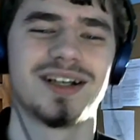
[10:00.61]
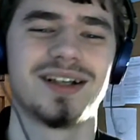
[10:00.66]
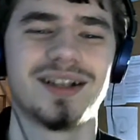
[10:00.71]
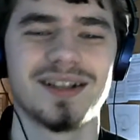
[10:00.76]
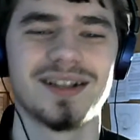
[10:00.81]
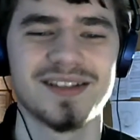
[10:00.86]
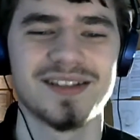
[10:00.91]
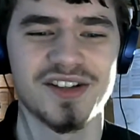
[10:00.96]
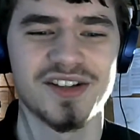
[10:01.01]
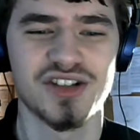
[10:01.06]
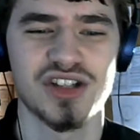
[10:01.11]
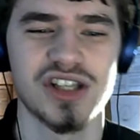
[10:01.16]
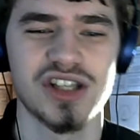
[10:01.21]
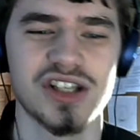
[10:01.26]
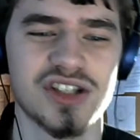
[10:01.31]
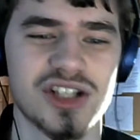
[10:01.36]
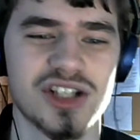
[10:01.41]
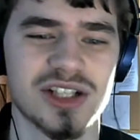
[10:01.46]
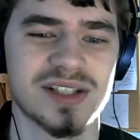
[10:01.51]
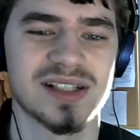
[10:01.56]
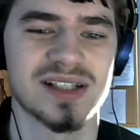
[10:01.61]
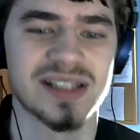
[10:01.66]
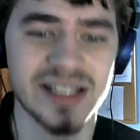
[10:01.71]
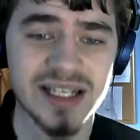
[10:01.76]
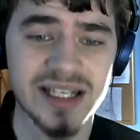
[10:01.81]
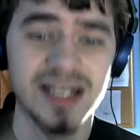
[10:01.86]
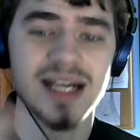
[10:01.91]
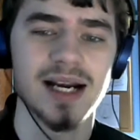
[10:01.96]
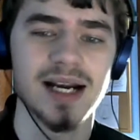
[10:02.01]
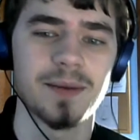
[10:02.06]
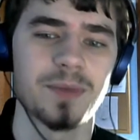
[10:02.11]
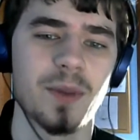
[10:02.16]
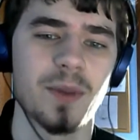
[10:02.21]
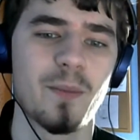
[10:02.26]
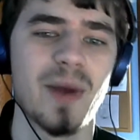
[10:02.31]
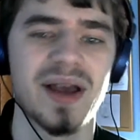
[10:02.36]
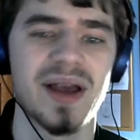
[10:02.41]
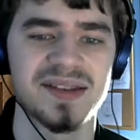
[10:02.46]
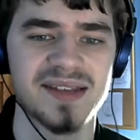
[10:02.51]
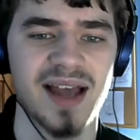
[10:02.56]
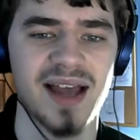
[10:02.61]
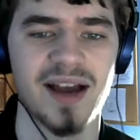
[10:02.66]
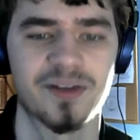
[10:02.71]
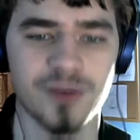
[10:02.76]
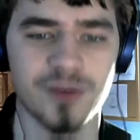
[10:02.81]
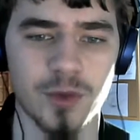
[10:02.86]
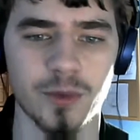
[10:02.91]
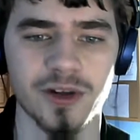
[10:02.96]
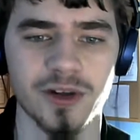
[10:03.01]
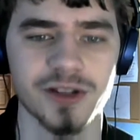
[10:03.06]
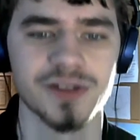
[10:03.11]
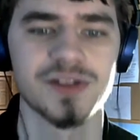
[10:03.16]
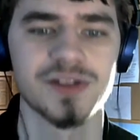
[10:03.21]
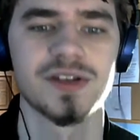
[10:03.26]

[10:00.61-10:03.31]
Essentially, it's just cleaning up the mess afterwards.